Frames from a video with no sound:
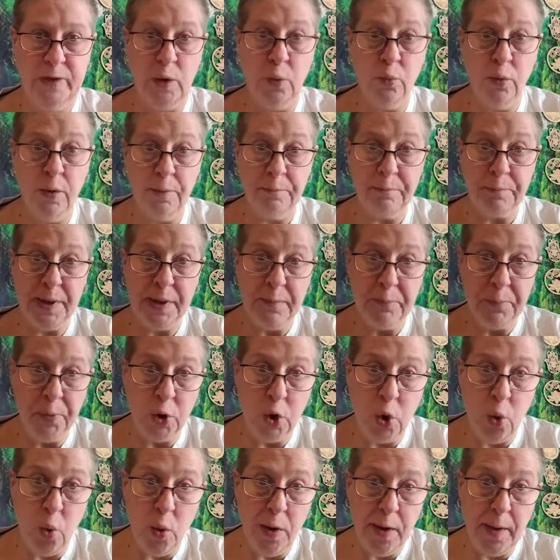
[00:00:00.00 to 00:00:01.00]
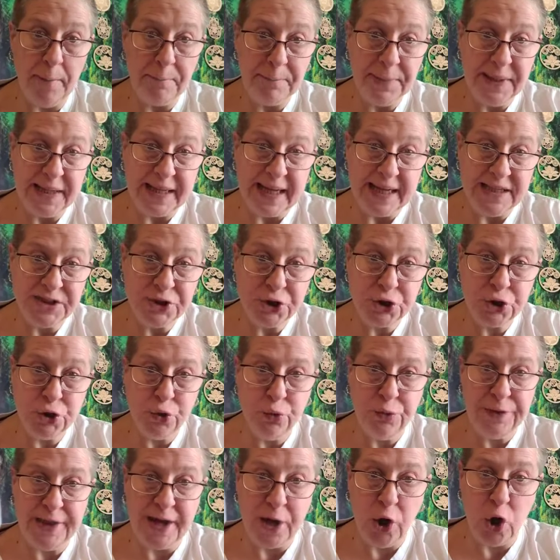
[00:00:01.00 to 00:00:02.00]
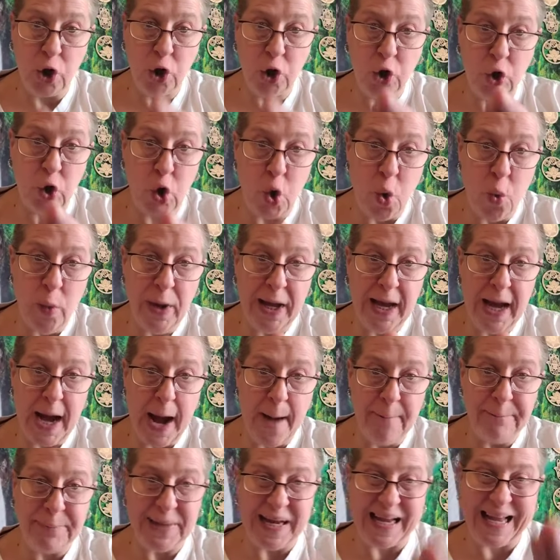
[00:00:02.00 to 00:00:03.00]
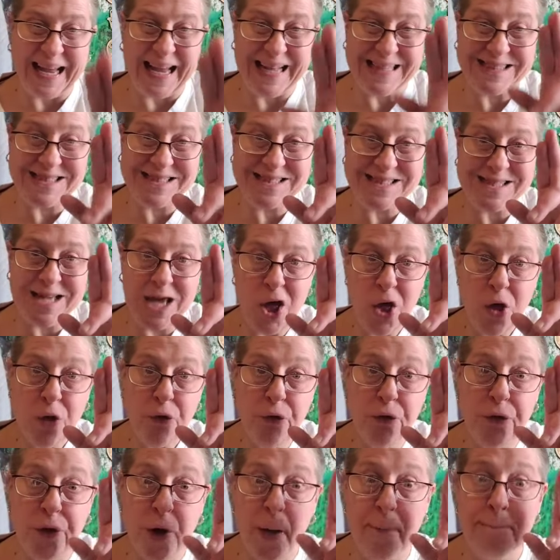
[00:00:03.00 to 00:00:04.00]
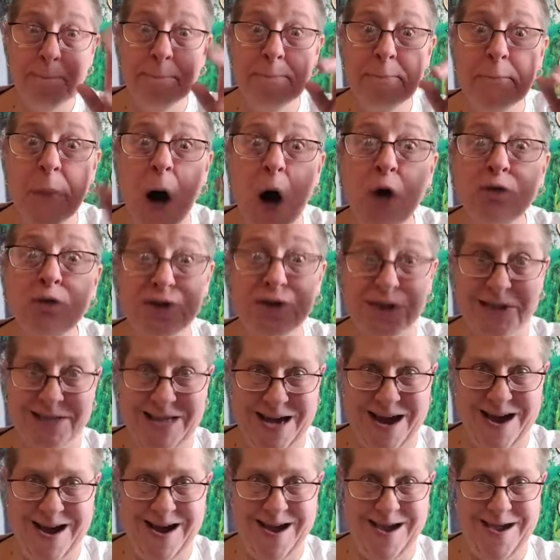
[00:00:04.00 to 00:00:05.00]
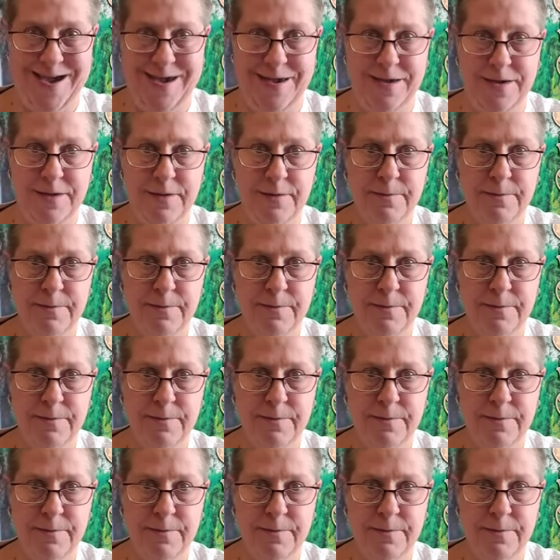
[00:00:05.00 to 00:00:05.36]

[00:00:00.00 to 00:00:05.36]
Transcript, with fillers: when people go up against you, they are going up against the Most High.